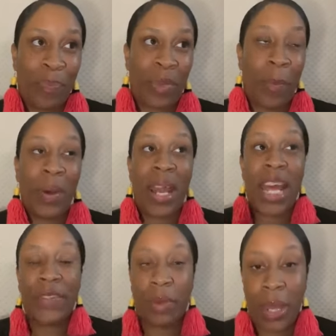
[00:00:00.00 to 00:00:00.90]
But
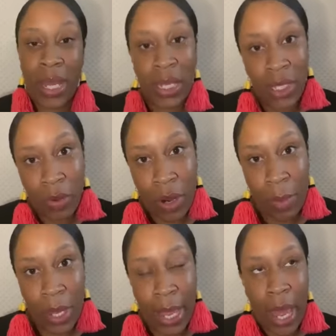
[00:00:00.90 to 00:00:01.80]
as for my
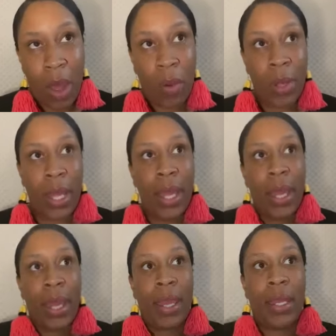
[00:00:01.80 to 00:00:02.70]
Instagram account,
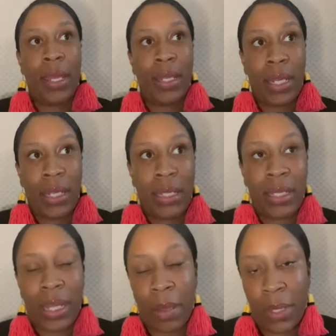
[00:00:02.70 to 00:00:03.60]
it is the
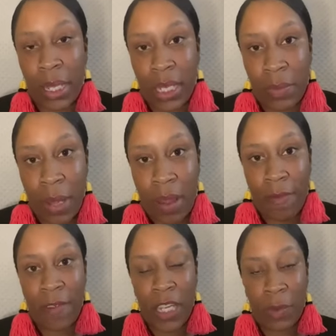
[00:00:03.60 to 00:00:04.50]
same thing as my
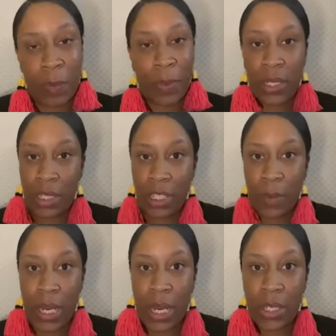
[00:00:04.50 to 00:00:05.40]
Facebook business
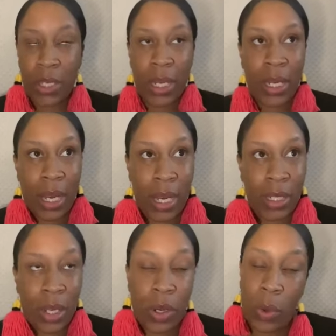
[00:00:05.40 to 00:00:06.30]
page. It is
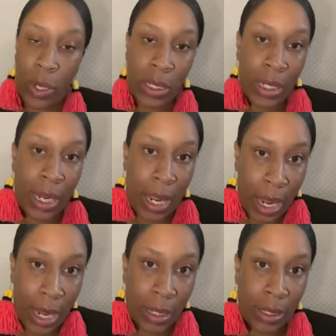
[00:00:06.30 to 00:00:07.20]
Anointed
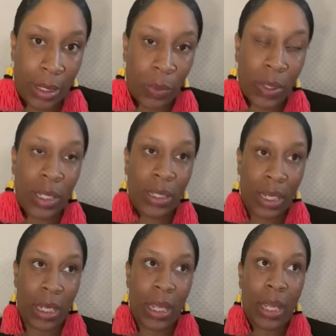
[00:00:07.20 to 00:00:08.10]
Hands with a
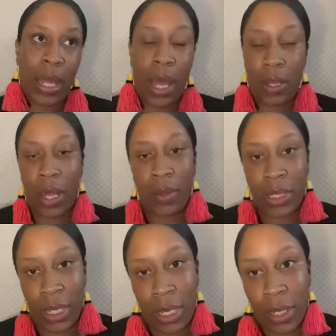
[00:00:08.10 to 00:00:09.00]
Z,
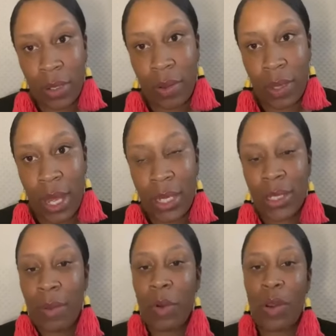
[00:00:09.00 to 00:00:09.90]
LLC. Okay,
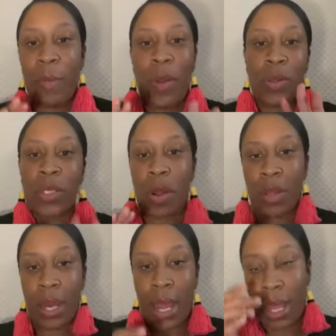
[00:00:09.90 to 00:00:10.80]
so I'm gonna post all
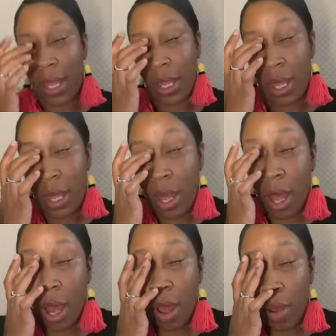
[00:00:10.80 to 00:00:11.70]
of that
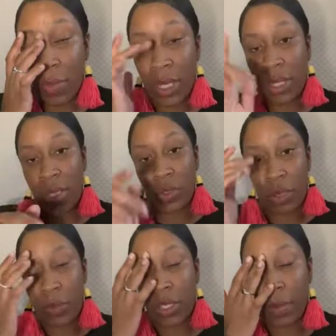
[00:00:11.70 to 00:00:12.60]
in the
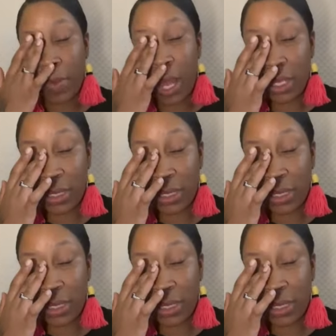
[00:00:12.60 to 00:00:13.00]
description box